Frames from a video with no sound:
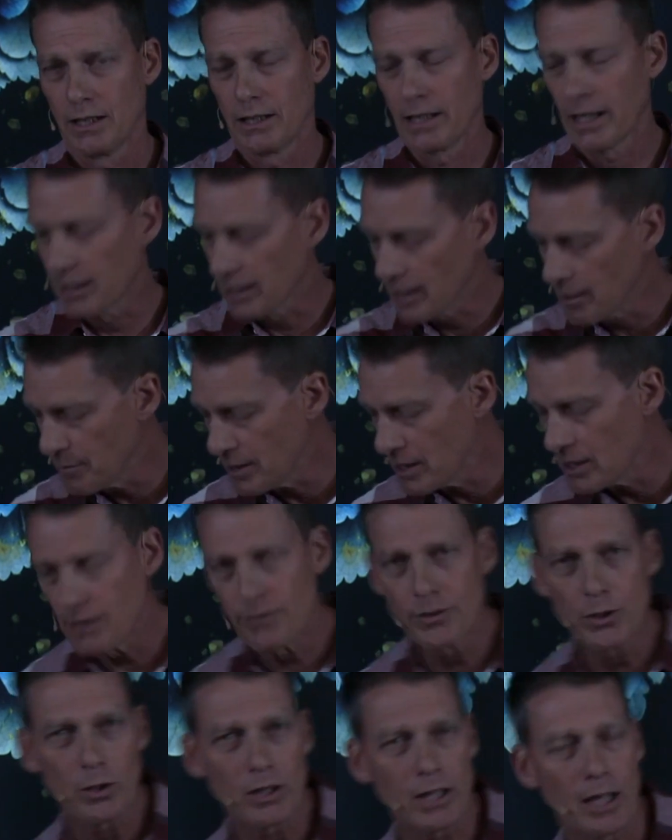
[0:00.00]
Now, let me
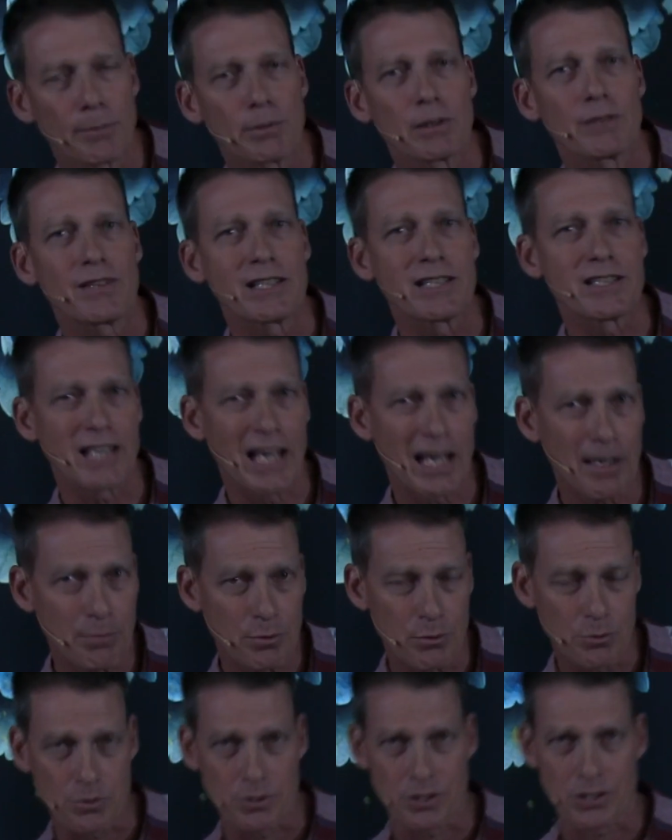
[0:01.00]
give you a couple of
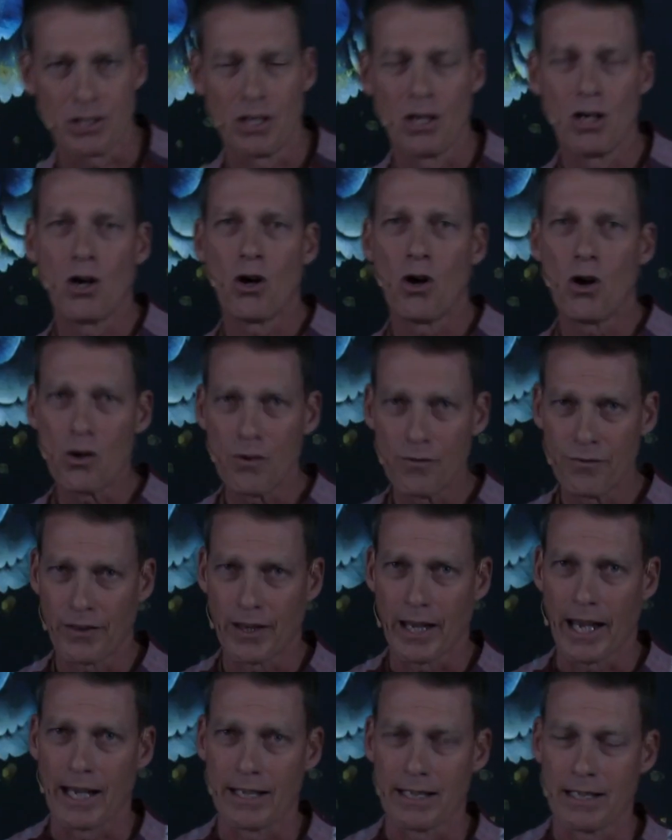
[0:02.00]
examples of
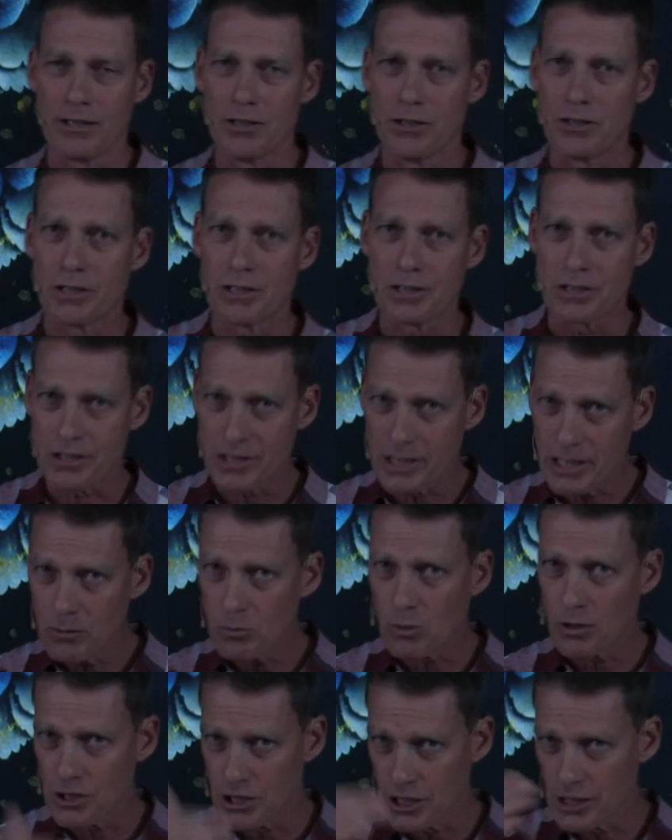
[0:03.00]
that, and you can see
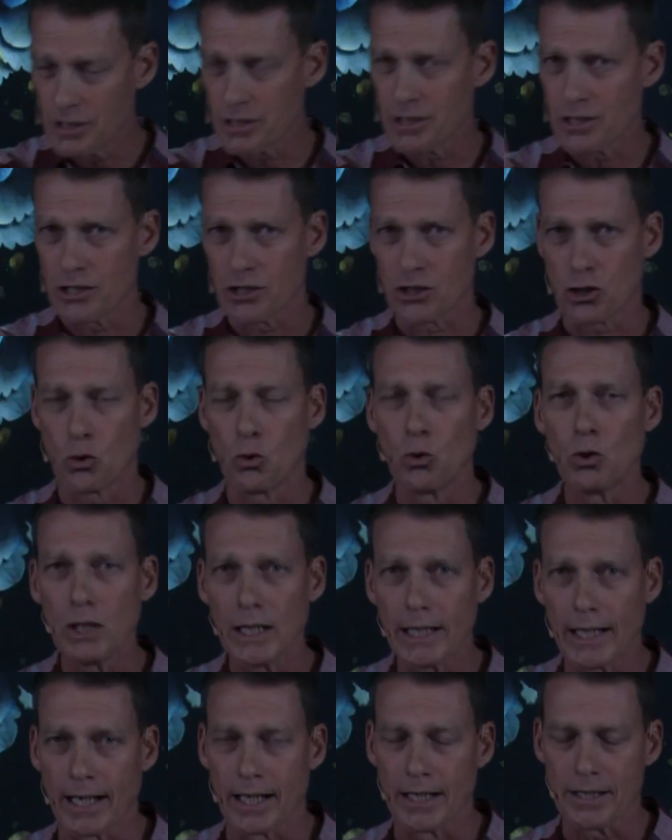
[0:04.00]
what Jesus is
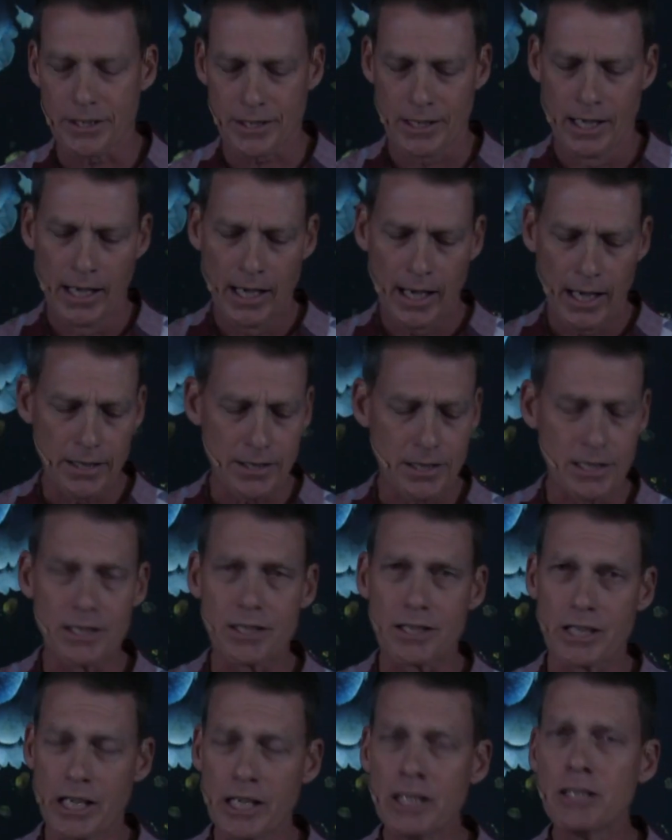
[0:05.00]
calling us as
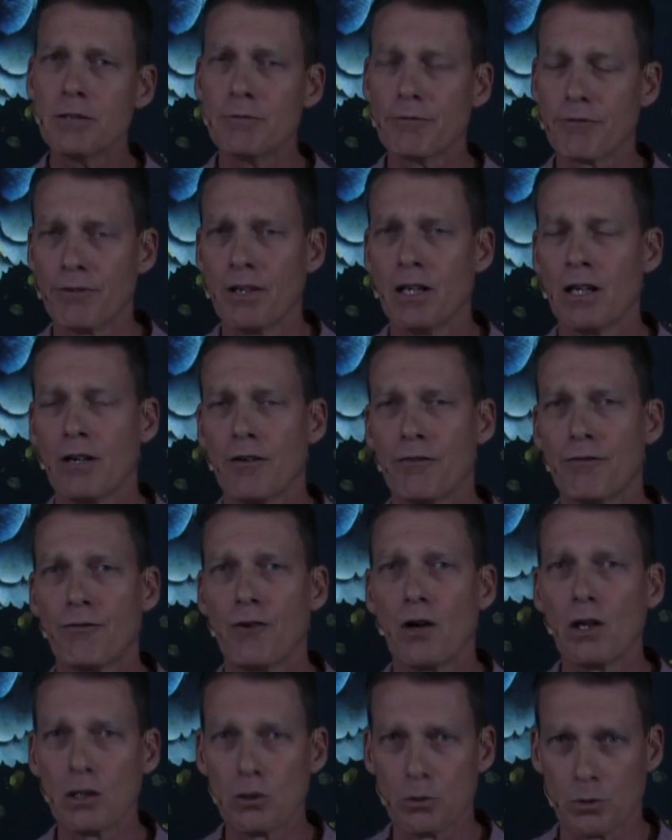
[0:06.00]
his kingdom
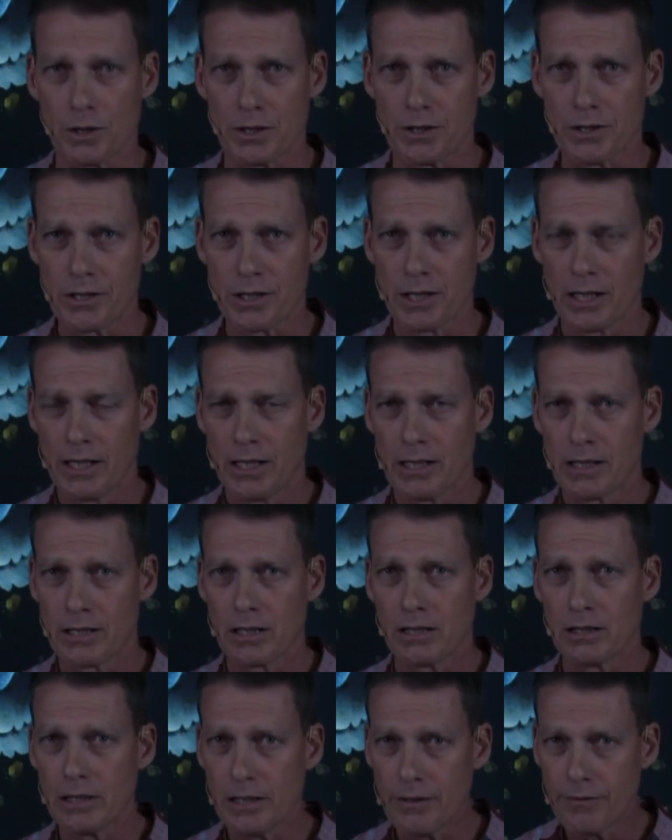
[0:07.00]
followers
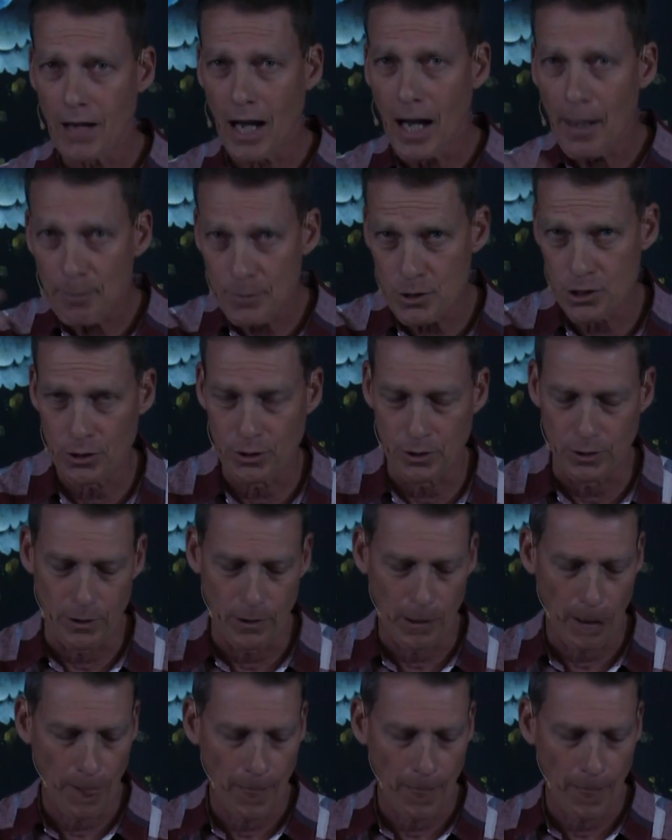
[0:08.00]
to live up to.